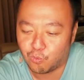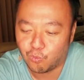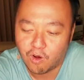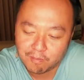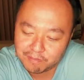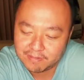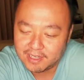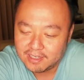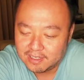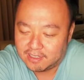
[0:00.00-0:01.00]
whoop
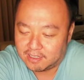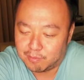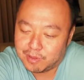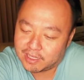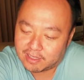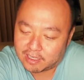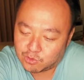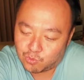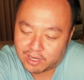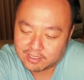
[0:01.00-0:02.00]
the Big
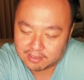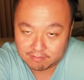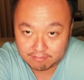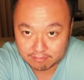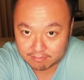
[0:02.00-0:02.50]
Ten's West